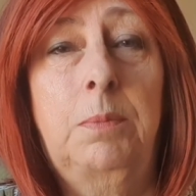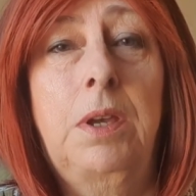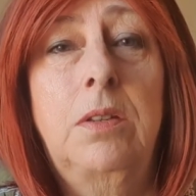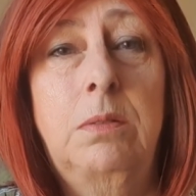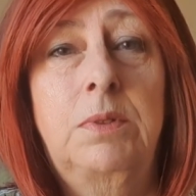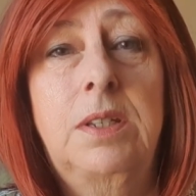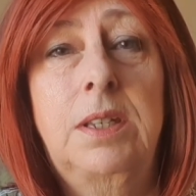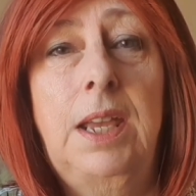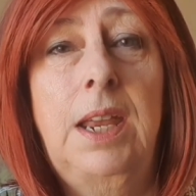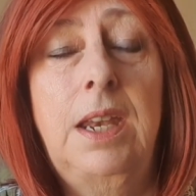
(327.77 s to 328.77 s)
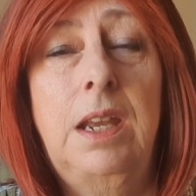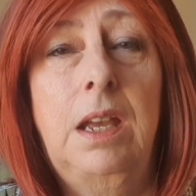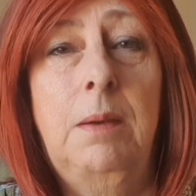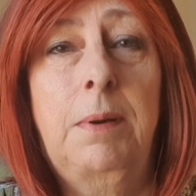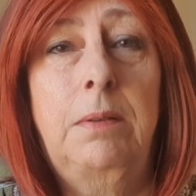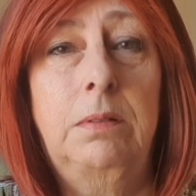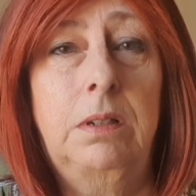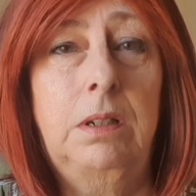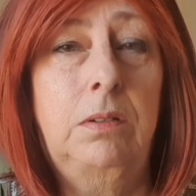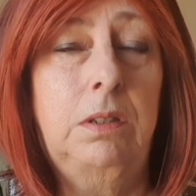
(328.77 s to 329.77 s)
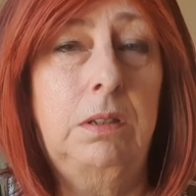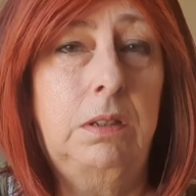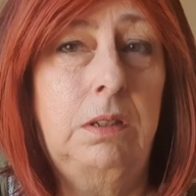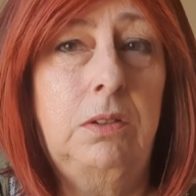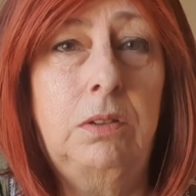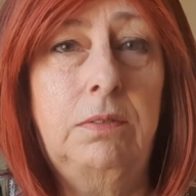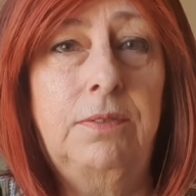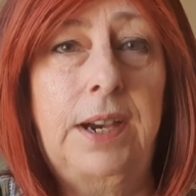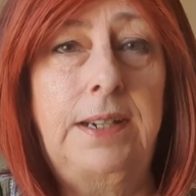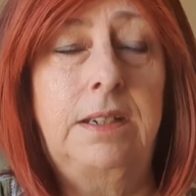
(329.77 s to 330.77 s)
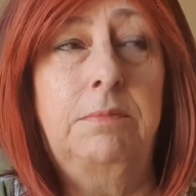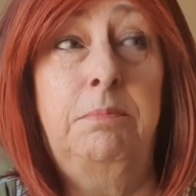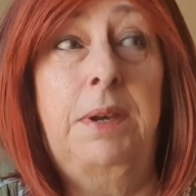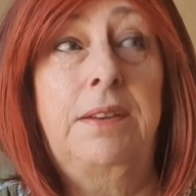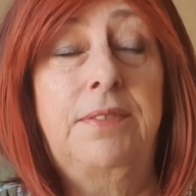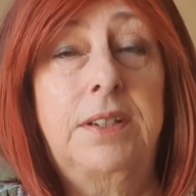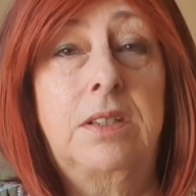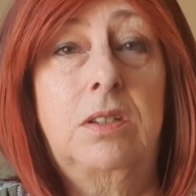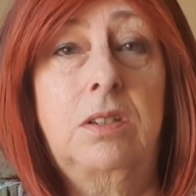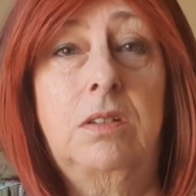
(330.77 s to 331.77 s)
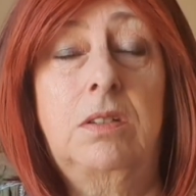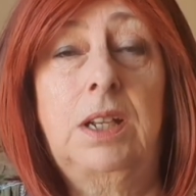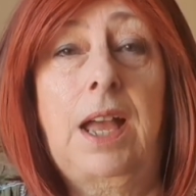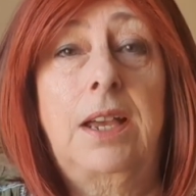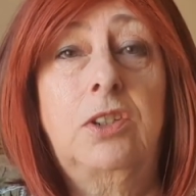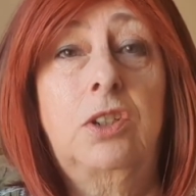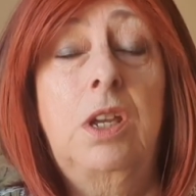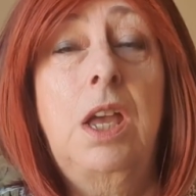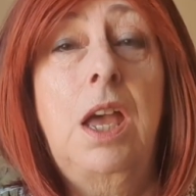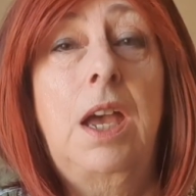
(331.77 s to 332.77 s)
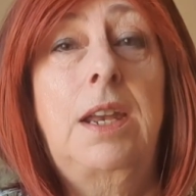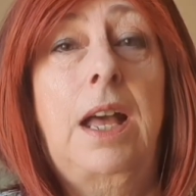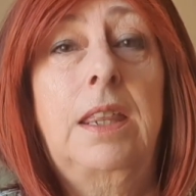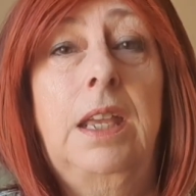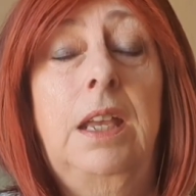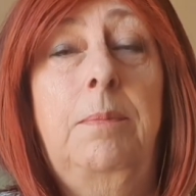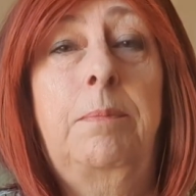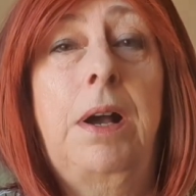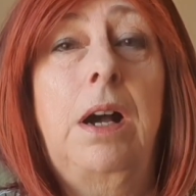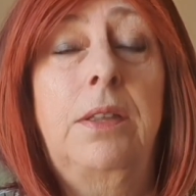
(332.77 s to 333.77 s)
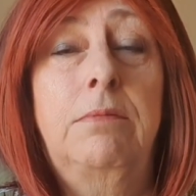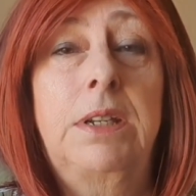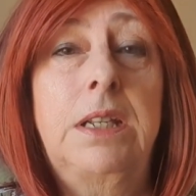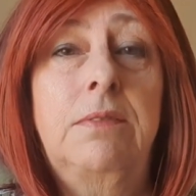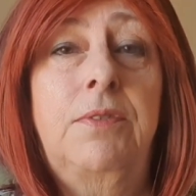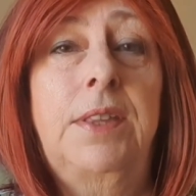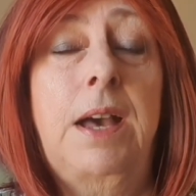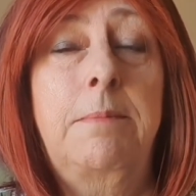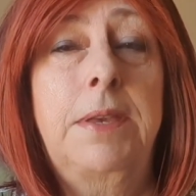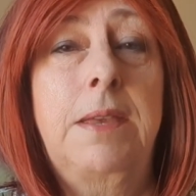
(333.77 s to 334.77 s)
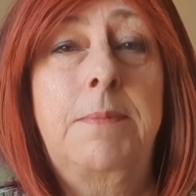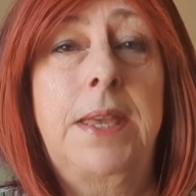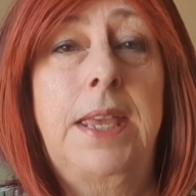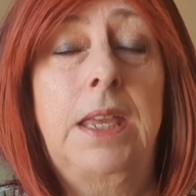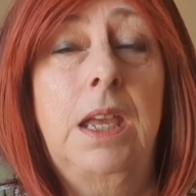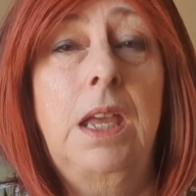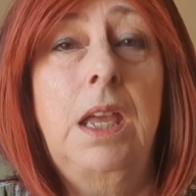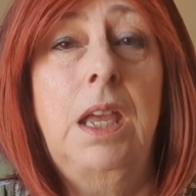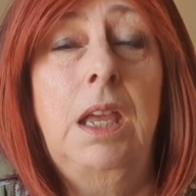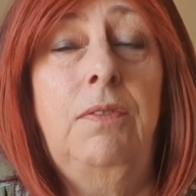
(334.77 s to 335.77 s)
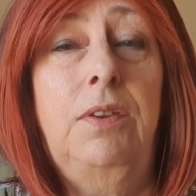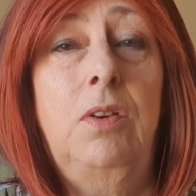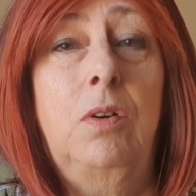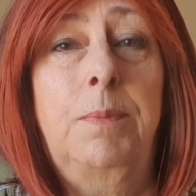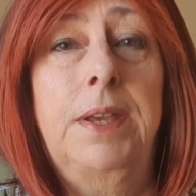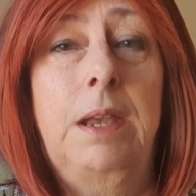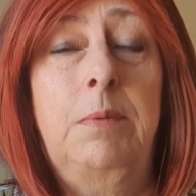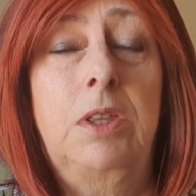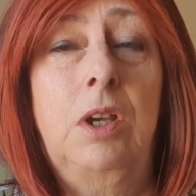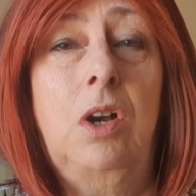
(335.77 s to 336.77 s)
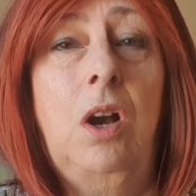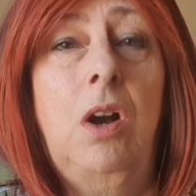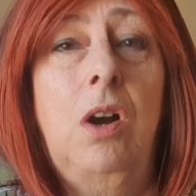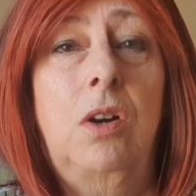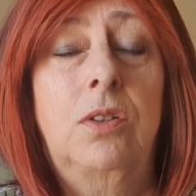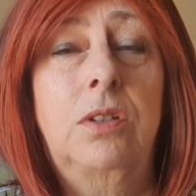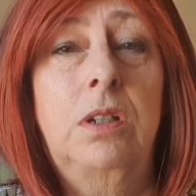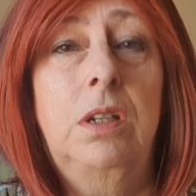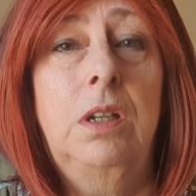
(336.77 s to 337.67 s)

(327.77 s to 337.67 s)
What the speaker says: the person was saying about, that they couldn't find benefits to cash. And I think part of the reason for that may be if you're paying with your card